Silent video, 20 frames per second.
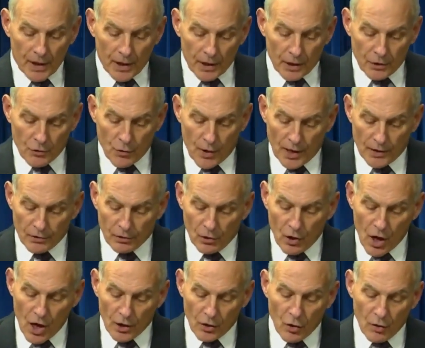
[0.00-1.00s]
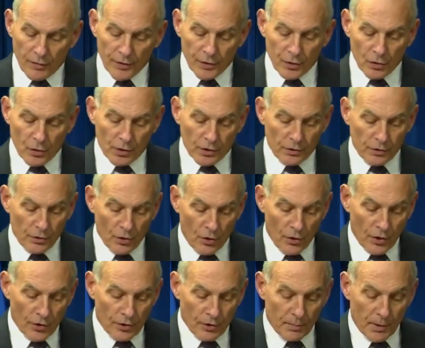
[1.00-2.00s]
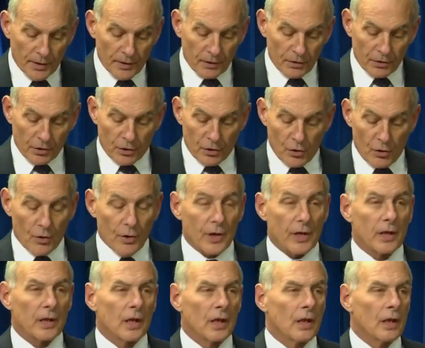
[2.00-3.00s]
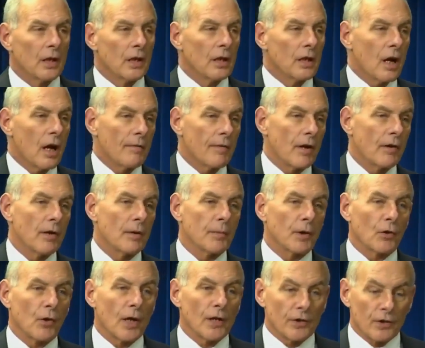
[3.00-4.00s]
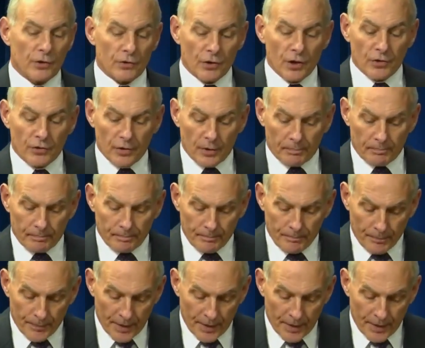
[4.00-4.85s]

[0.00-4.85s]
and address long overdue concerns about the security of our immigration system.